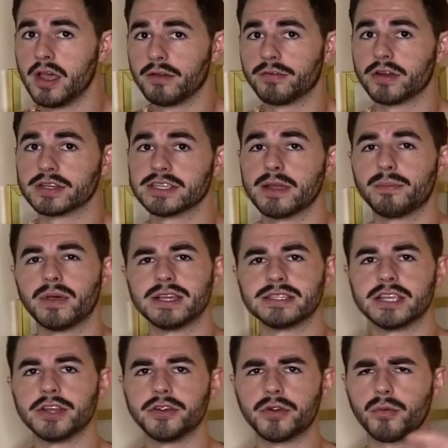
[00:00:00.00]
For example, I
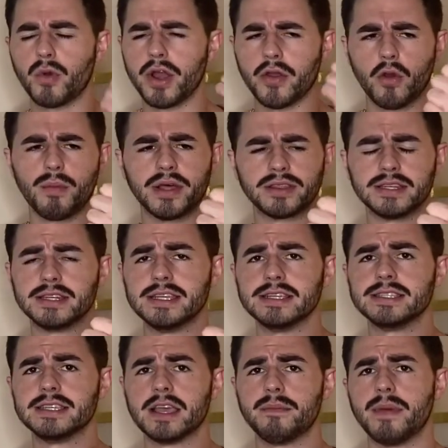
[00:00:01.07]
said you're gonna wanna know about the
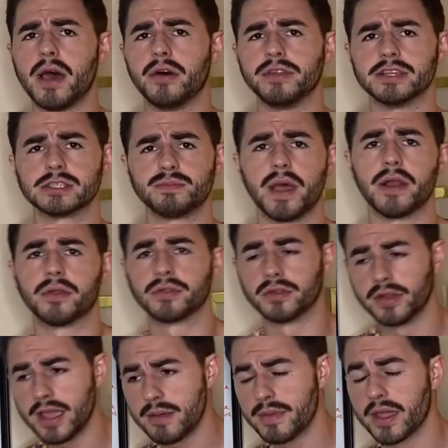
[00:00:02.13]
DCML and the
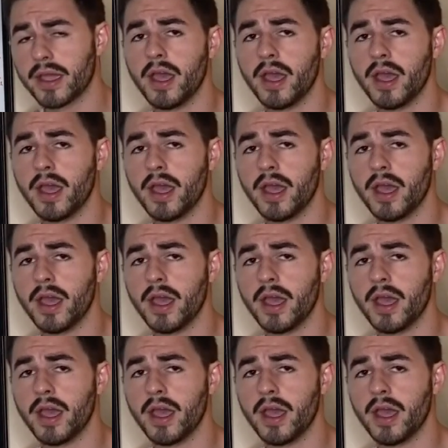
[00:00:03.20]
spinothalamic.